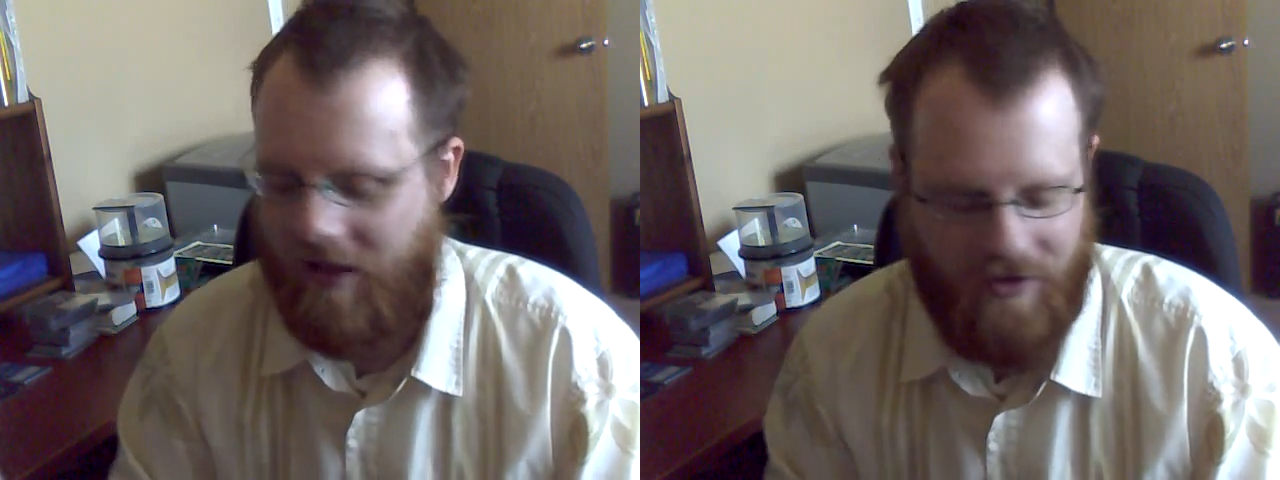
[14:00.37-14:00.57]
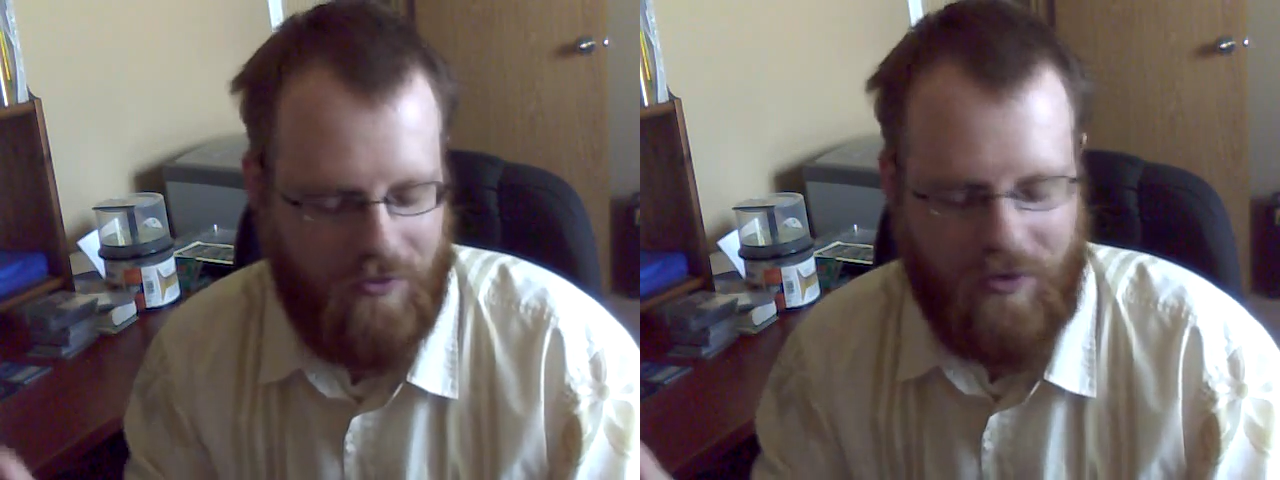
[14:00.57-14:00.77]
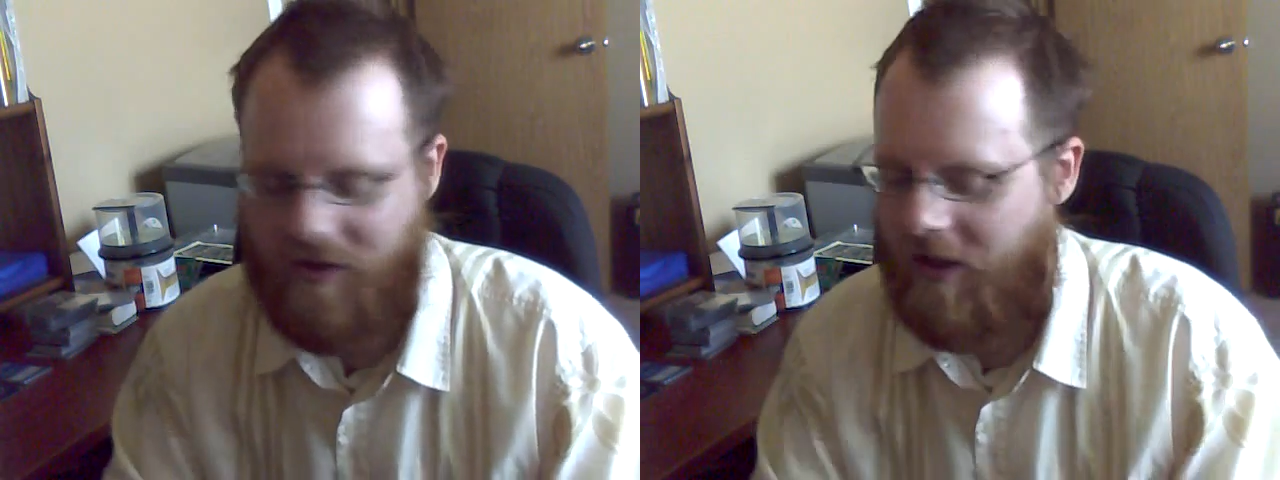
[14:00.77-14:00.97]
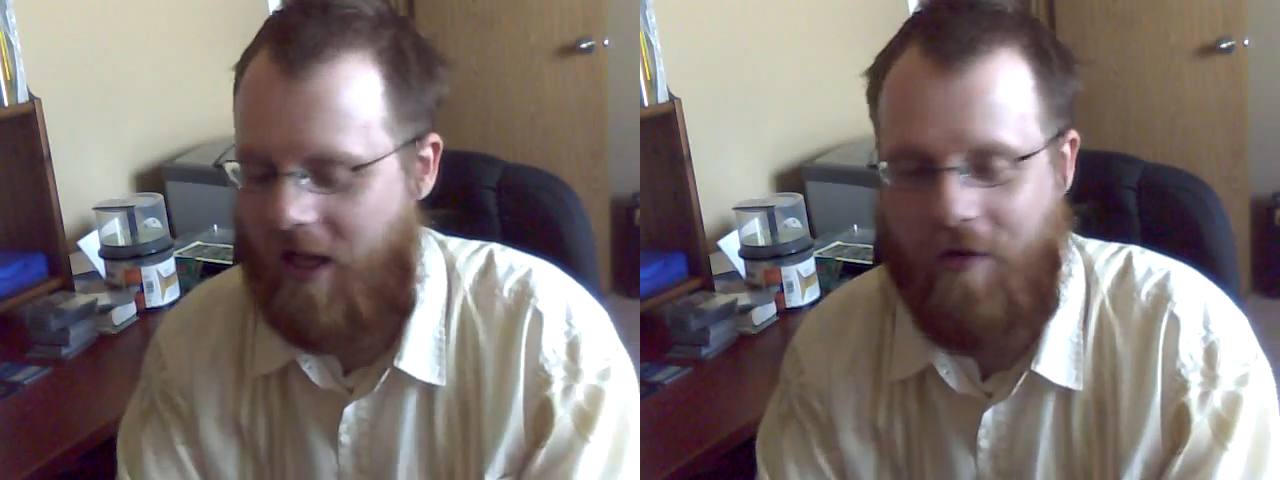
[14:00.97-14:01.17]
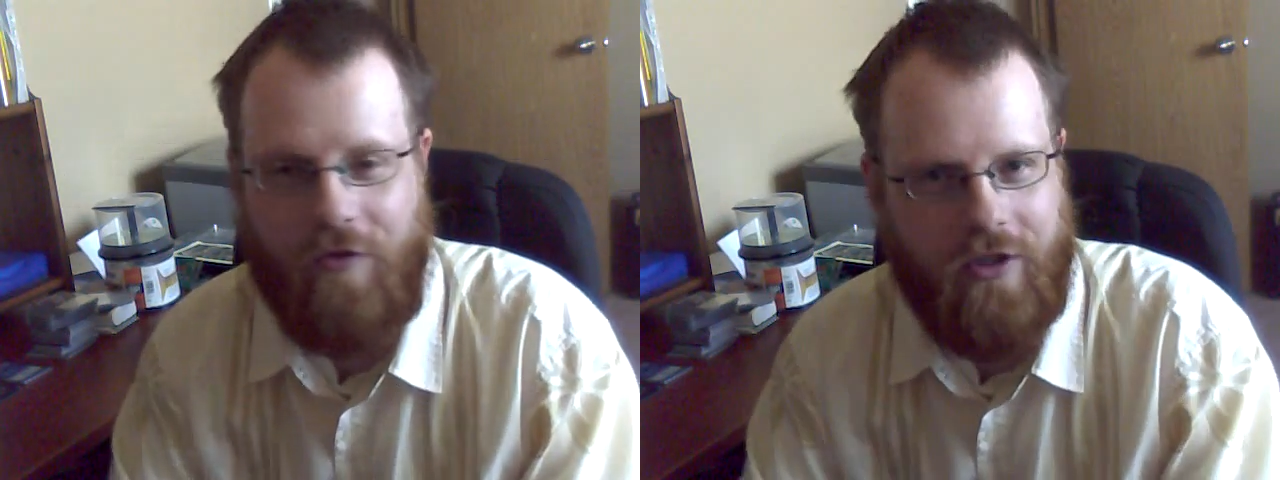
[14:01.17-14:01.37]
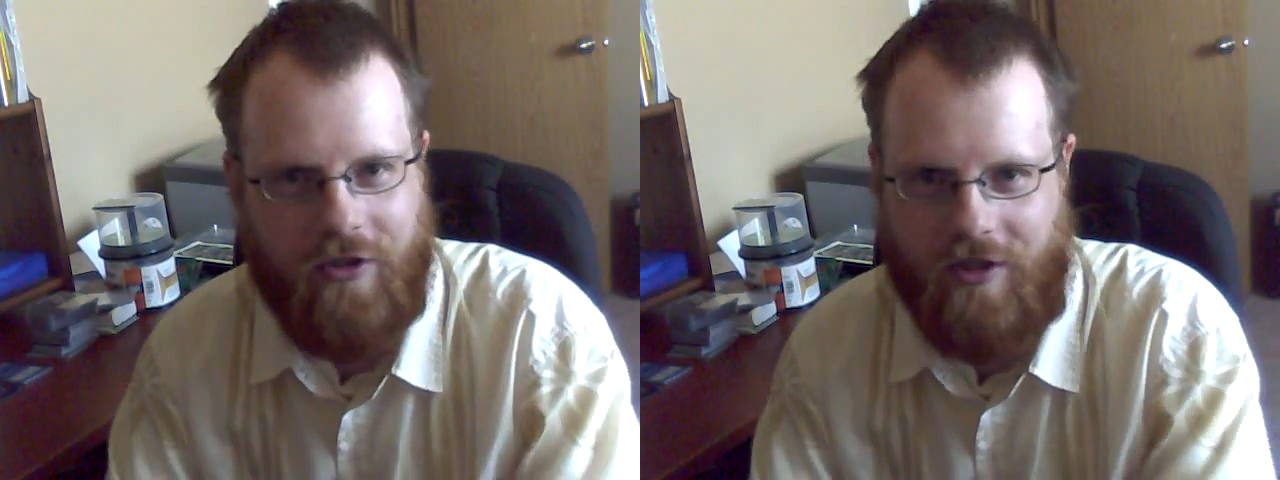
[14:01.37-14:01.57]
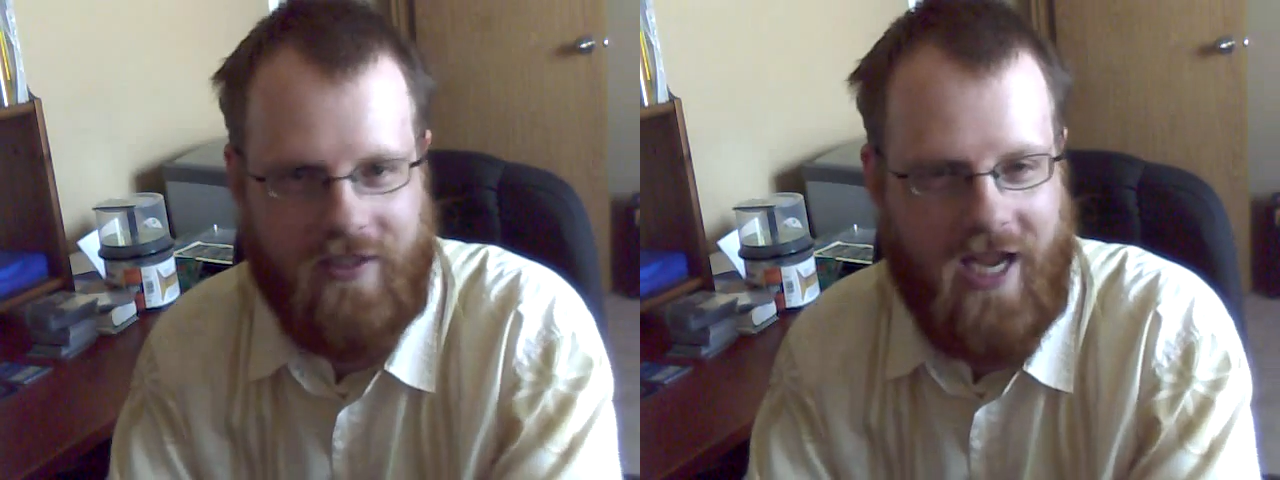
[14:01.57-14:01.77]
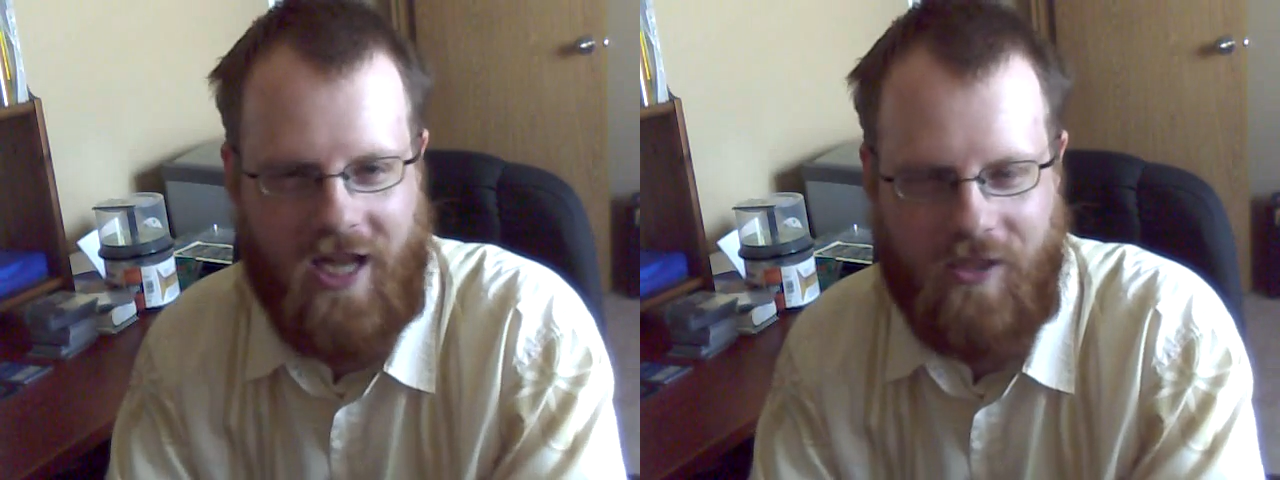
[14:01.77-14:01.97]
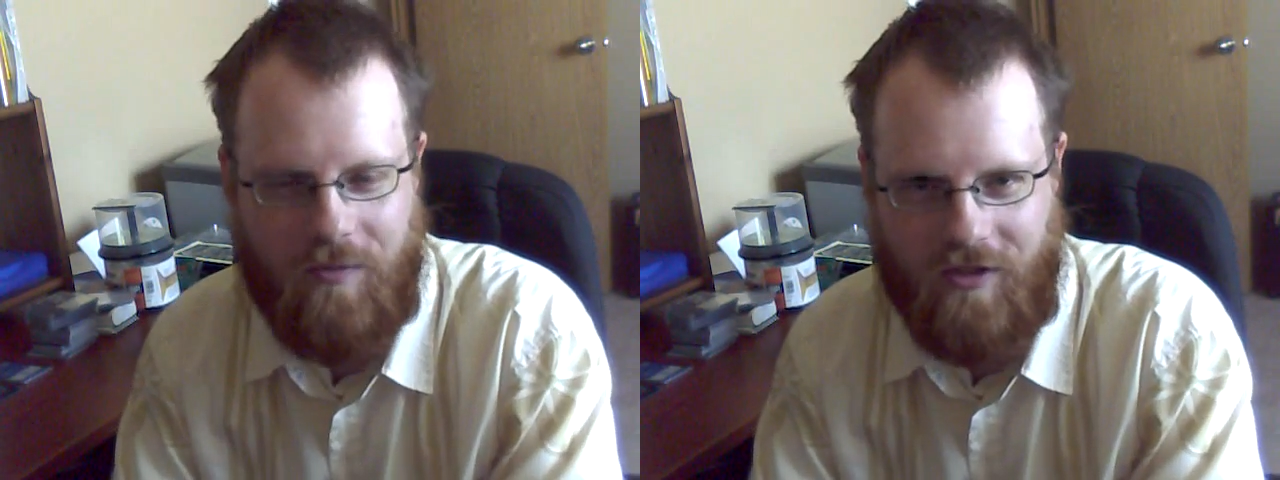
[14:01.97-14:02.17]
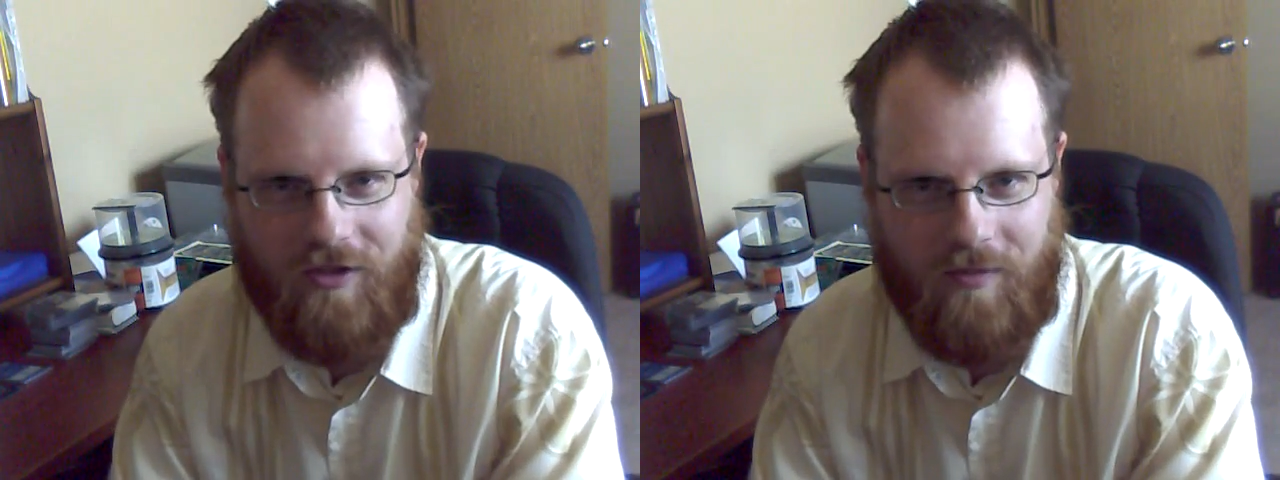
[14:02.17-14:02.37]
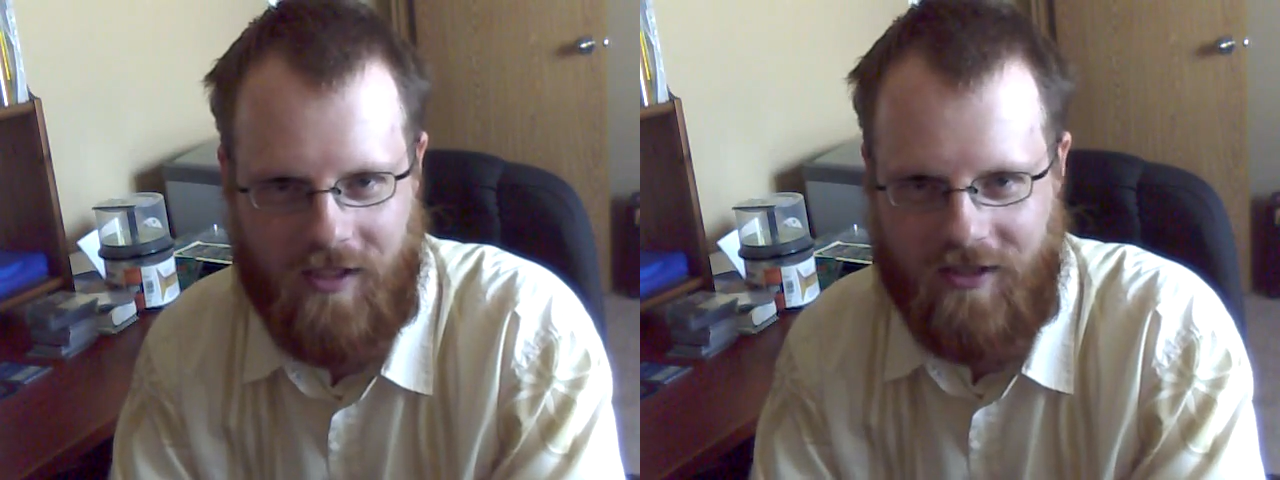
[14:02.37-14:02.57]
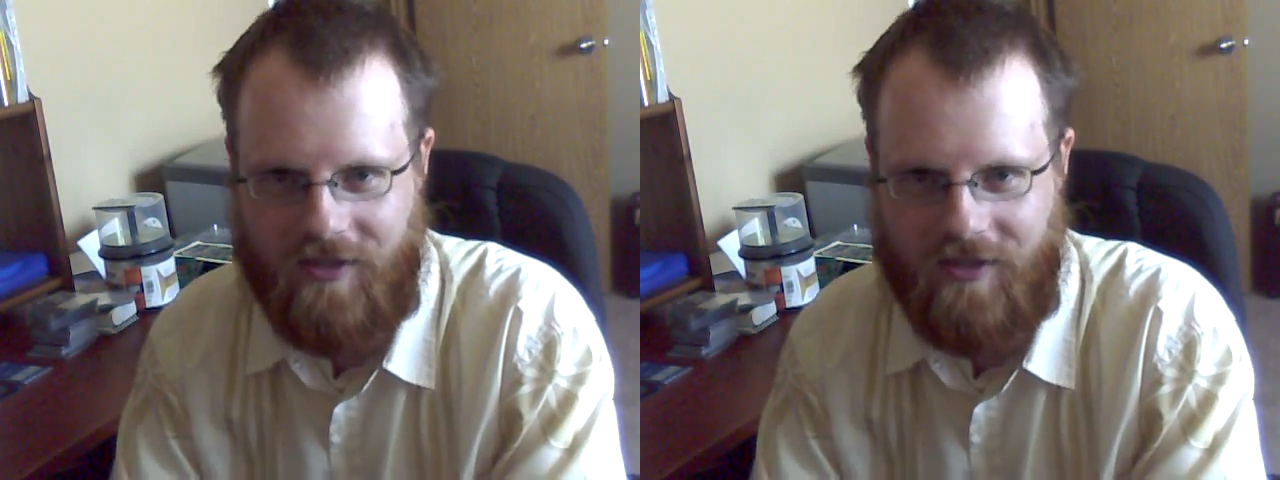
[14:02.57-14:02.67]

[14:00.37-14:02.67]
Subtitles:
there wasn't a lot of reader attachment to me,